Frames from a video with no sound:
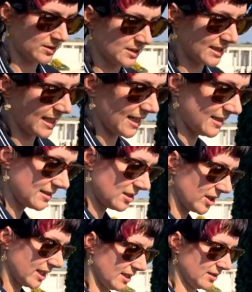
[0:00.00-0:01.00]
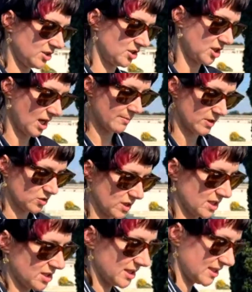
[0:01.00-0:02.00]
Berenwald and looking at the
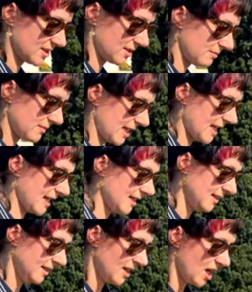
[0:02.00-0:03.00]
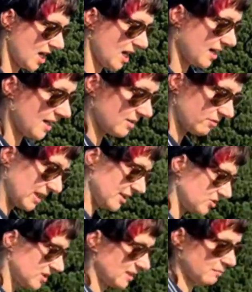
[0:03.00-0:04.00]
German trench system there, a
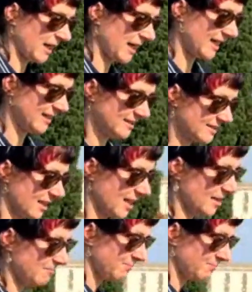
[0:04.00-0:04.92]
really interesting place.